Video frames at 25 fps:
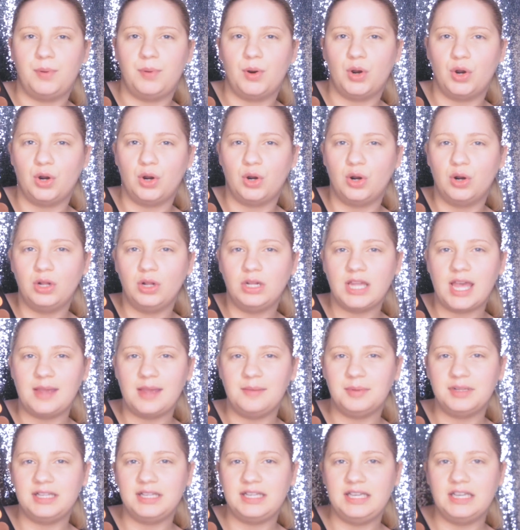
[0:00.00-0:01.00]
Pearl, I
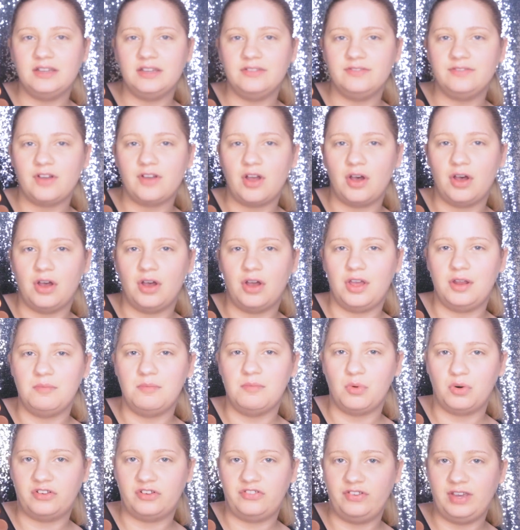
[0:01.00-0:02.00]
believe, on
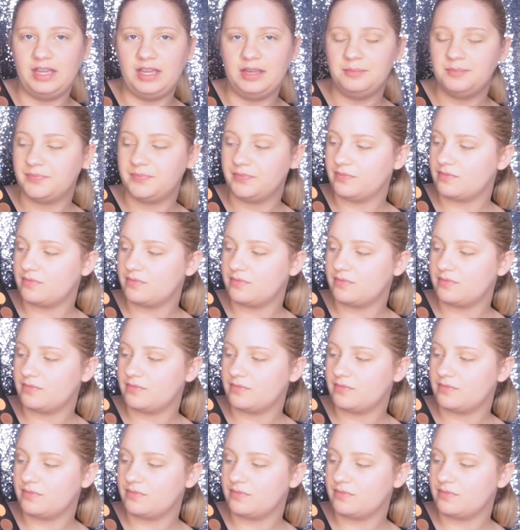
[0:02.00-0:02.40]
Morphe.